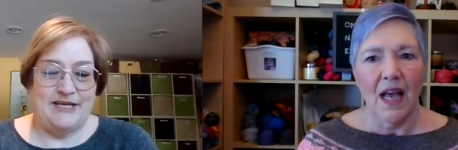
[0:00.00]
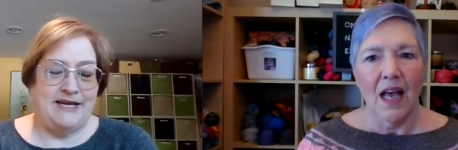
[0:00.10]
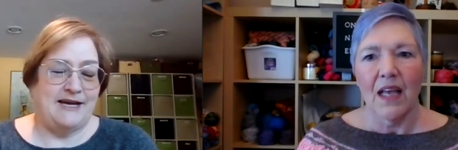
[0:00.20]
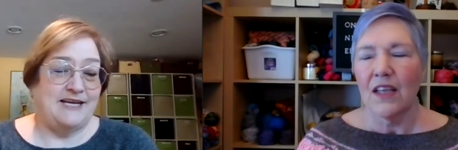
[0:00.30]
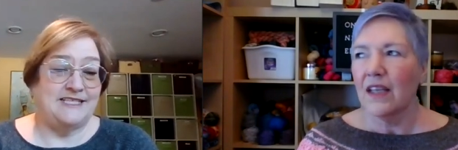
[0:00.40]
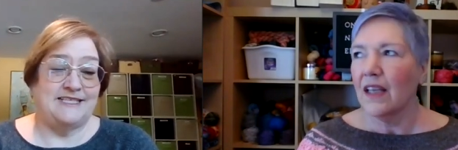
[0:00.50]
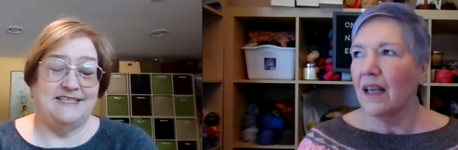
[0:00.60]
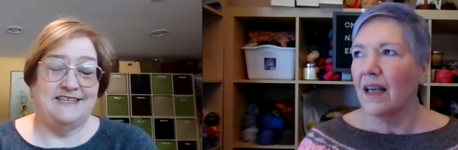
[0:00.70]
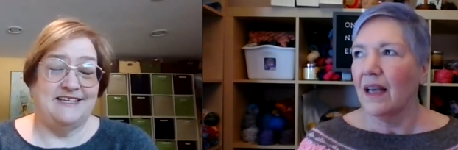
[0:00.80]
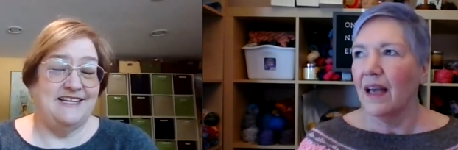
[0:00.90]
Speaker 1: like I
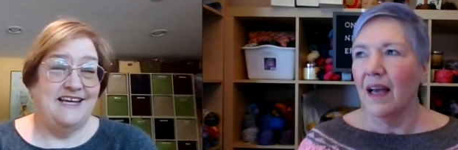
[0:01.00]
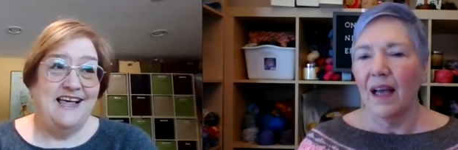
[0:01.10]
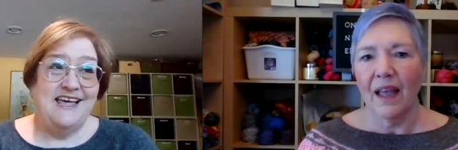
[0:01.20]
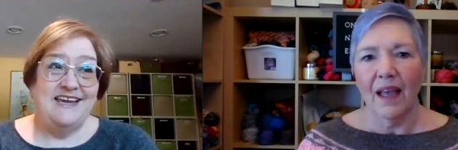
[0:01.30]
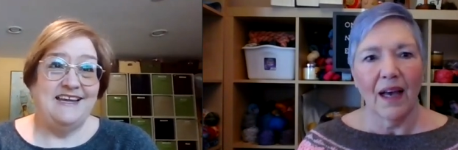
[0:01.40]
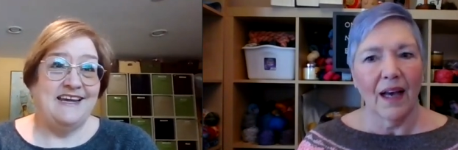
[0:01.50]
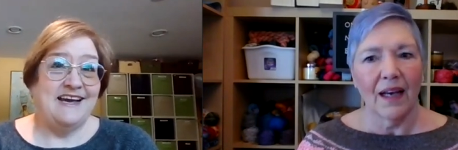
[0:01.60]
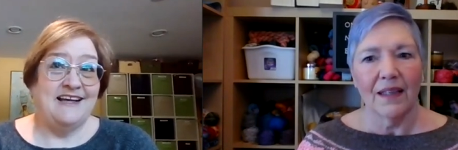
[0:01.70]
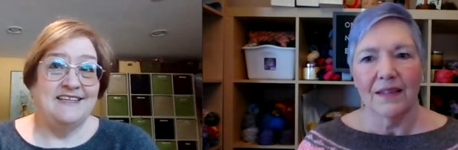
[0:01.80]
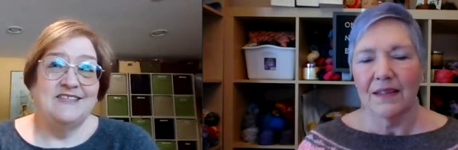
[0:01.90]
Speaker 2: yeah.
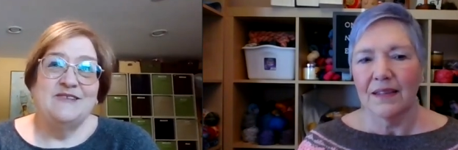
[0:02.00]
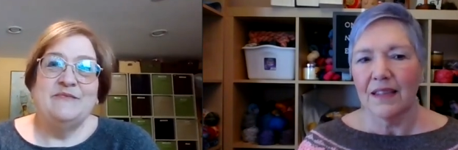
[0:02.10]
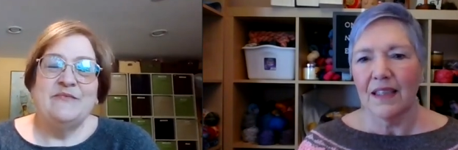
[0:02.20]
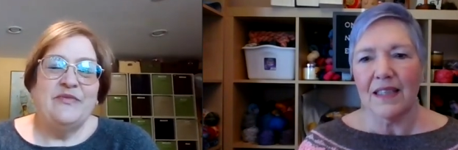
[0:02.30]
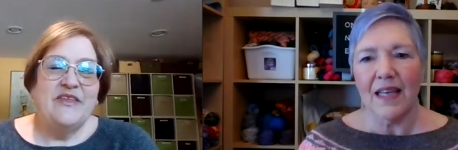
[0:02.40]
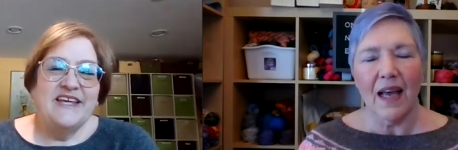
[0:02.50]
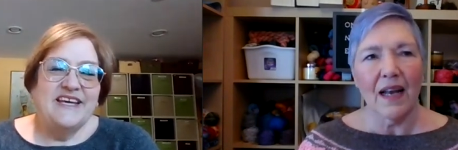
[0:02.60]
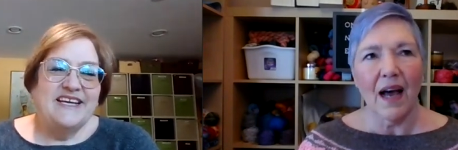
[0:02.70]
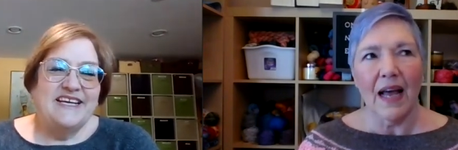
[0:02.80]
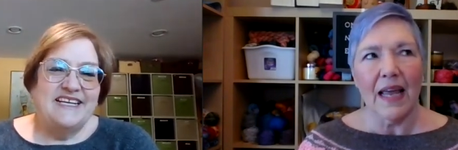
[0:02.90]
yeah. Yeah, see,
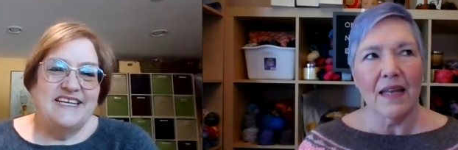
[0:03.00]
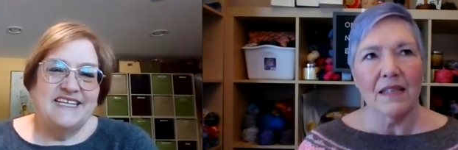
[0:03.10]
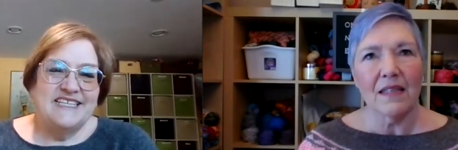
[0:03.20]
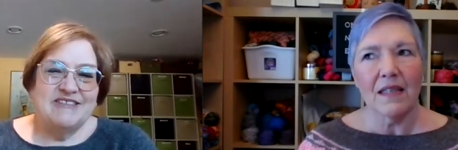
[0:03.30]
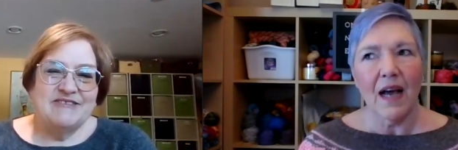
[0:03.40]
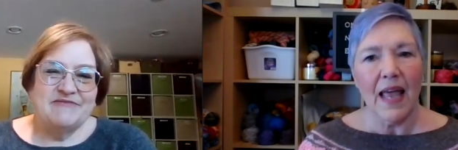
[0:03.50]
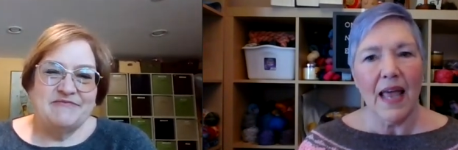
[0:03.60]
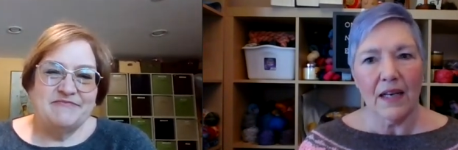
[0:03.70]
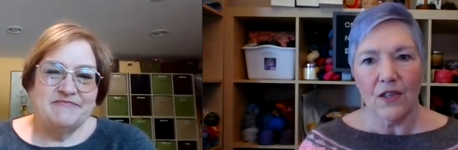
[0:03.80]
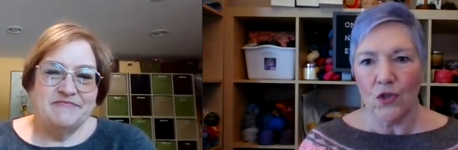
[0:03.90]
and I I
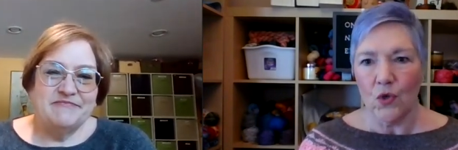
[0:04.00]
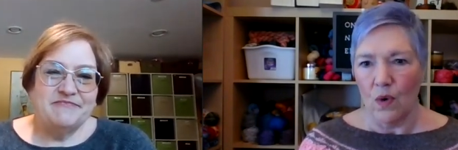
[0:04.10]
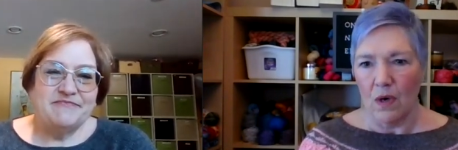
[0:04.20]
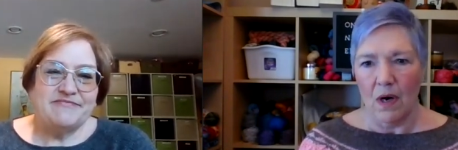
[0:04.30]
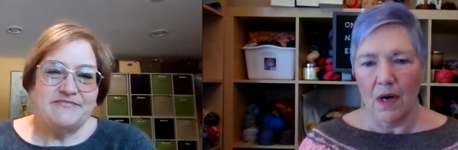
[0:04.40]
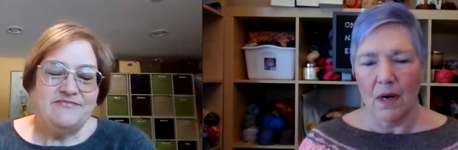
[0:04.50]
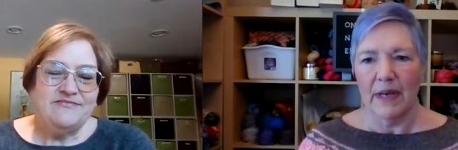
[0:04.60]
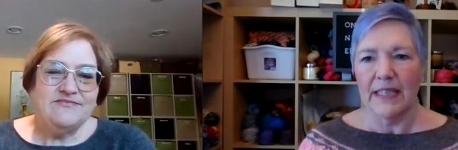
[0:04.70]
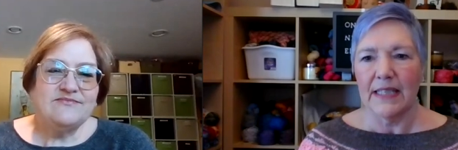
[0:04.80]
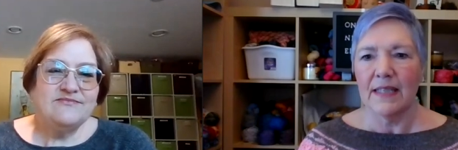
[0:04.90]
had a sore
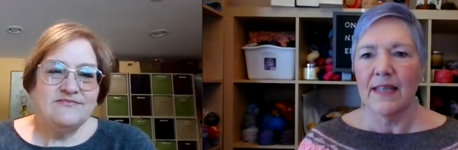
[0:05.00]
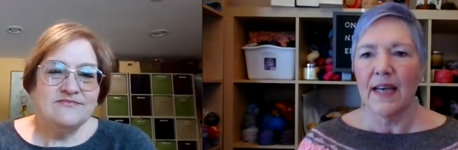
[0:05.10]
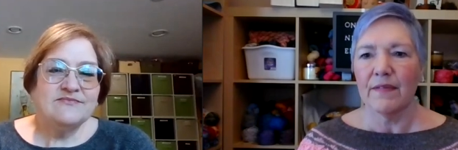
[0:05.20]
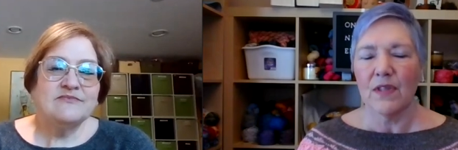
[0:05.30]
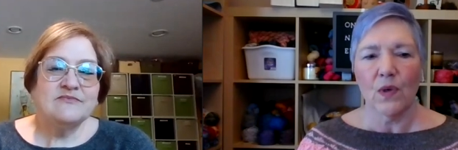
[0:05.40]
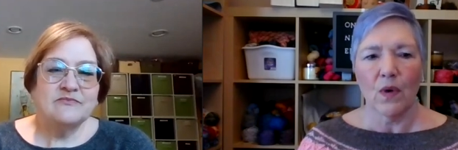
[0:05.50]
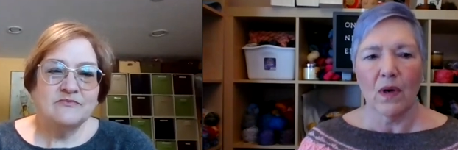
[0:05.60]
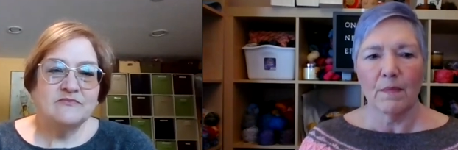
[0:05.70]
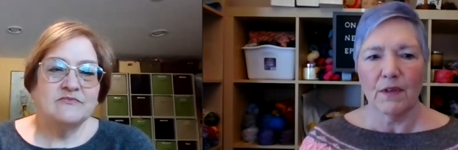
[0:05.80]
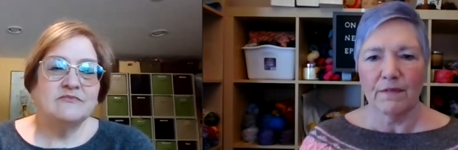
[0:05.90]
arm. I didn't have a
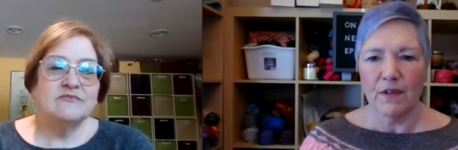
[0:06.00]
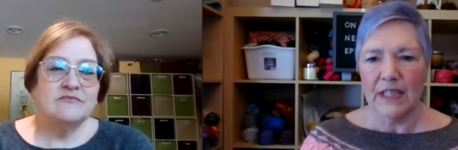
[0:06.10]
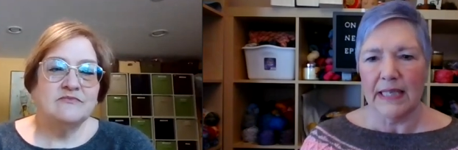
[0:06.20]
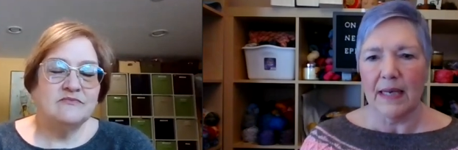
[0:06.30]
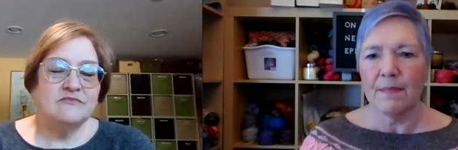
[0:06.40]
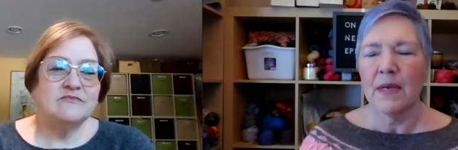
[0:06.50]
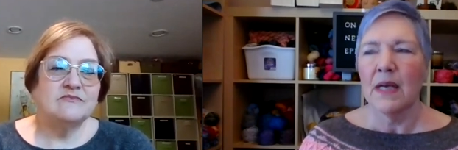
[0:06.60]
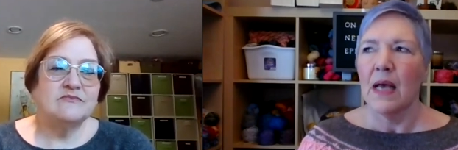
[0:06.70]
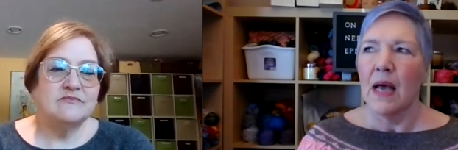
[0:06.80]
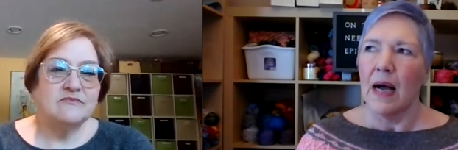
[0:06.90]
sore arm the first time.
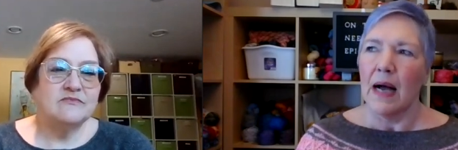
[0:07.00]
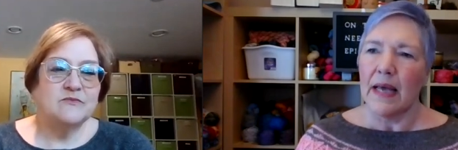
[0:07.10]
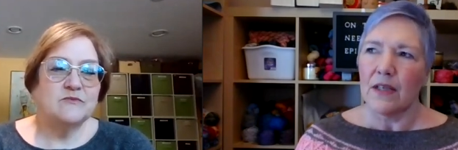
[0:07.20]
I